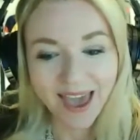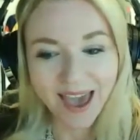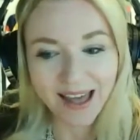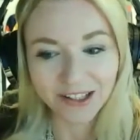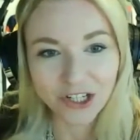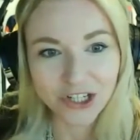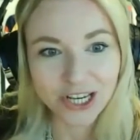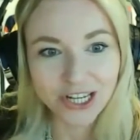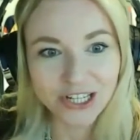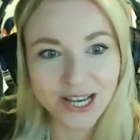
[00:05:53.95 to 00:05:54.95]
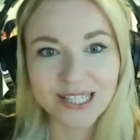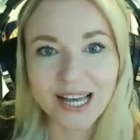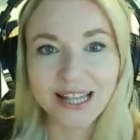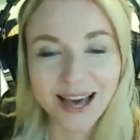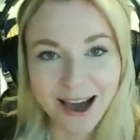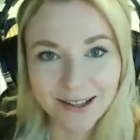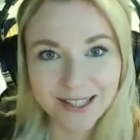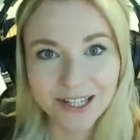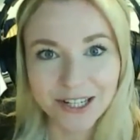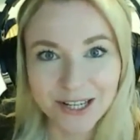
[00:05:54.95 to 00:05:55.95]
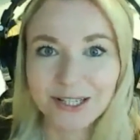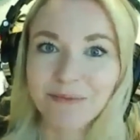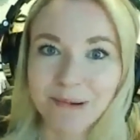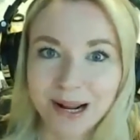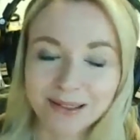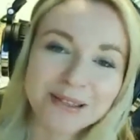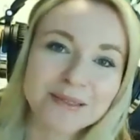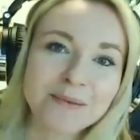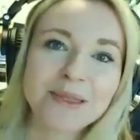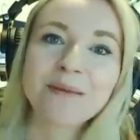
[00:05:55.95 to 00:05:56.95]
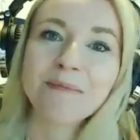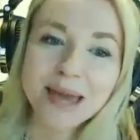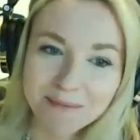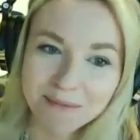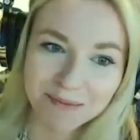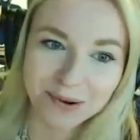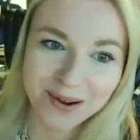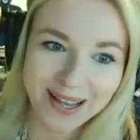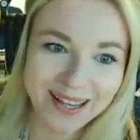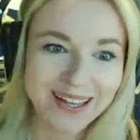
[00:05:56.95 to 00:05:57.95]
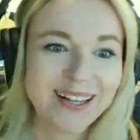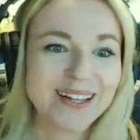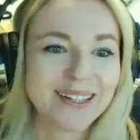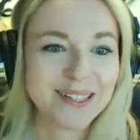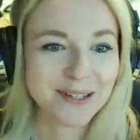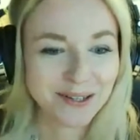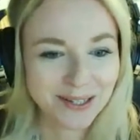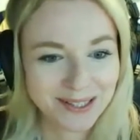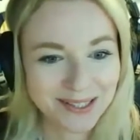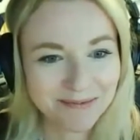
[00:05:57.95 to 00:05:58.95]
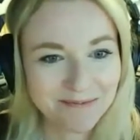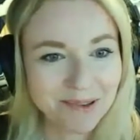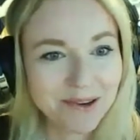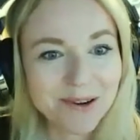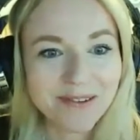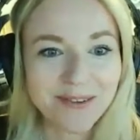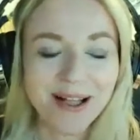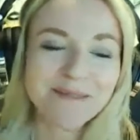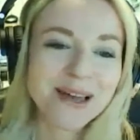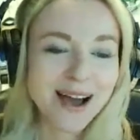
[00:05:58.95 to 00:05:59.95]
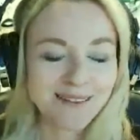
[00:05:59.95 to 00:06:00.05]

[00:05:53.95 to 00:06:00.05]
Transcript: and she just announced that she's pregnant with a baby boy mm-hmm. so it's beautiful and we